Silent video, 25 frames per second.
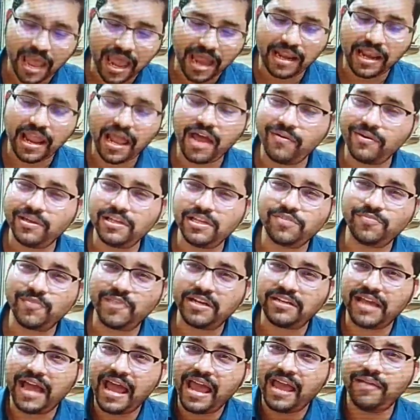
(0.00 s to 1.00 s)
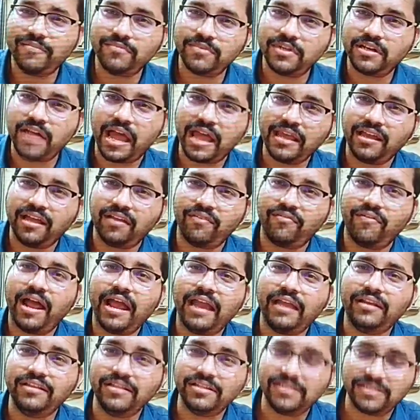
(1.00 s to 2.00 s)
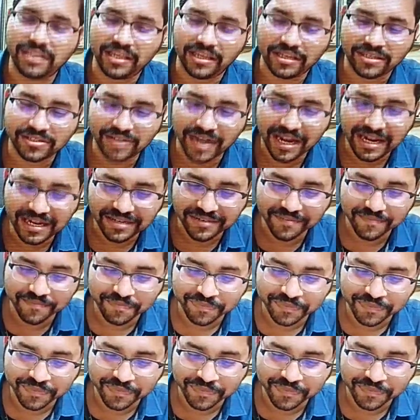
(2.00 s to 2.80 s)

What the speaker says: and now it is my time that I can write these things, right?